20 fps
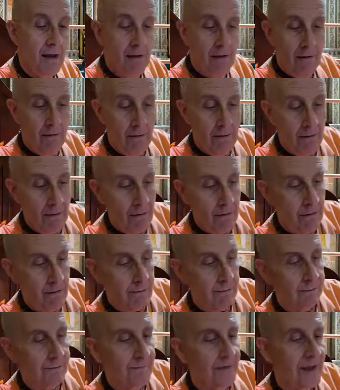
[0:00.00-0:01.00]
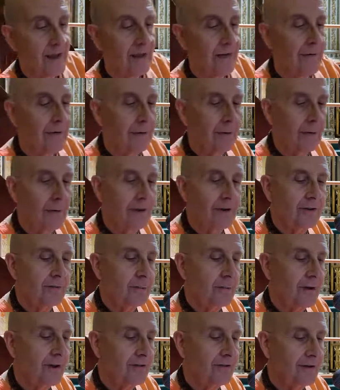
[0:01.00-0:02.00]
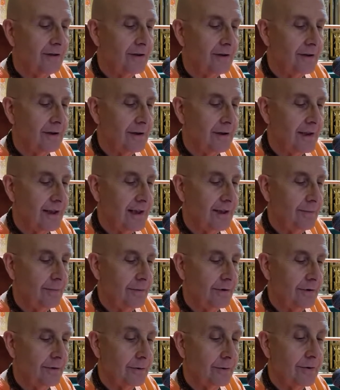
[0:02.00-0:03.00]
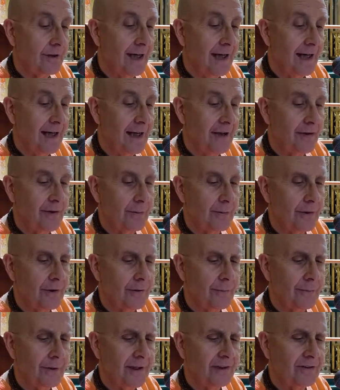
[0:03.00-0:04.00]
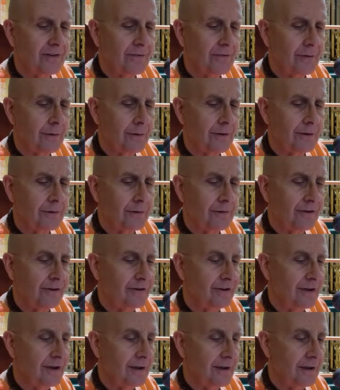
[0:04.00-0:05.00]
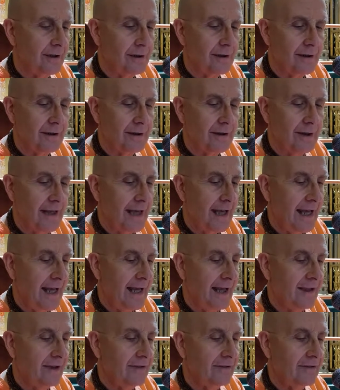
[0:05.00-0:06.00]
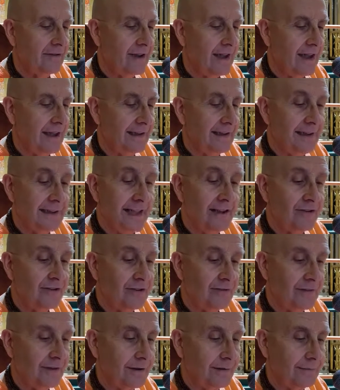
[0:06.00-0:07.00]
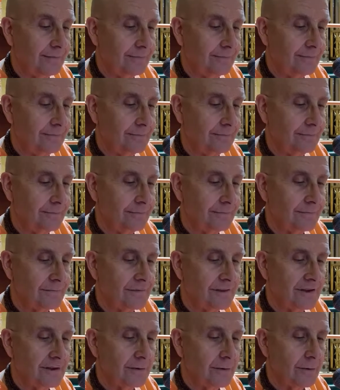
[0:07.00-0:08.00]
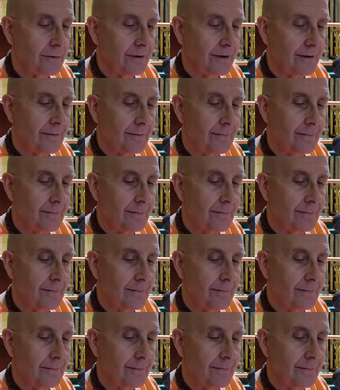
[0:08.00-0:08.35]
The Lord is present at Mathura, the birthplace of Lord Krishna, as Adikeshava. The Lord